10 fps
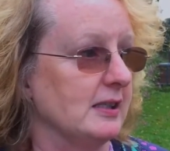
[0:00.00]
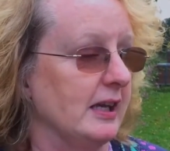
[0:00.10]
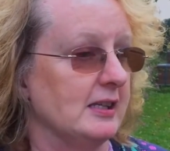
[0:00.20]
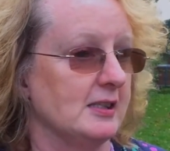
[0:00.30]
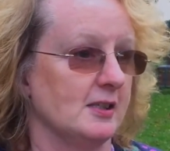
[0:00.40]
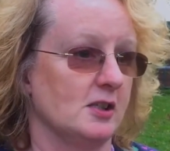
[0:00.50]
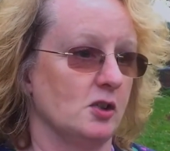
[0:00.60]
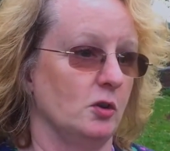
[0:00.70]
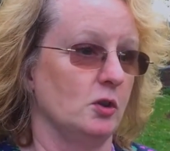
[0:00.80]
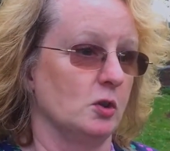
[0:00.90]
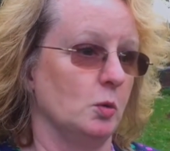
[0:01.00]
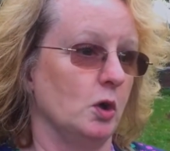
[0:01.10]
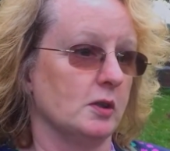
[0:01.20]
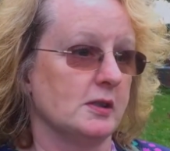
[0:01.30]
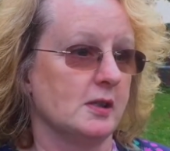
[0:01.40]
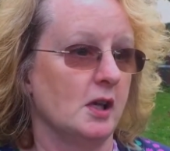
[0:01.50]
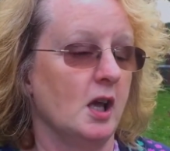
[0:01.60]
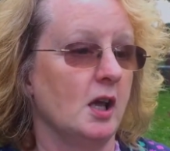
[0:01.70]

takes us through towards